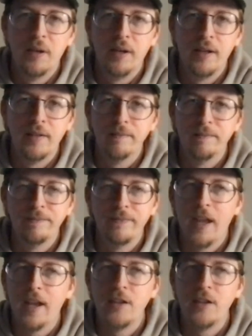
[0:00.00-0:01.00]
but
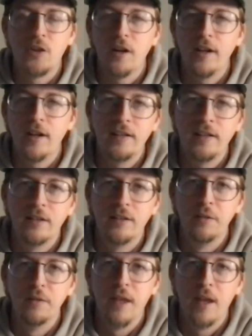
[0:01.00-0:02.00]
I try not to
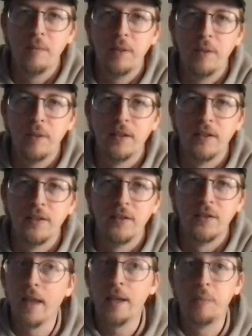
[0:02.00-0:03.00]
do that
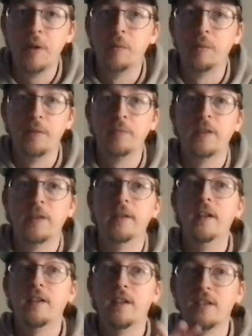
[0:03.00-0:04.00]
because, like Bill
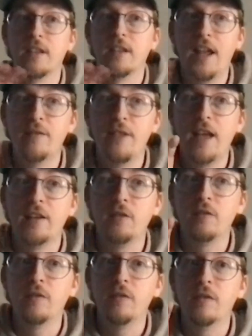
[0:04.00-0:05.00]
Plimpton, there's a lot of
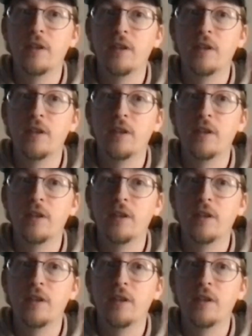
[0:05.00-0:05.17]
that.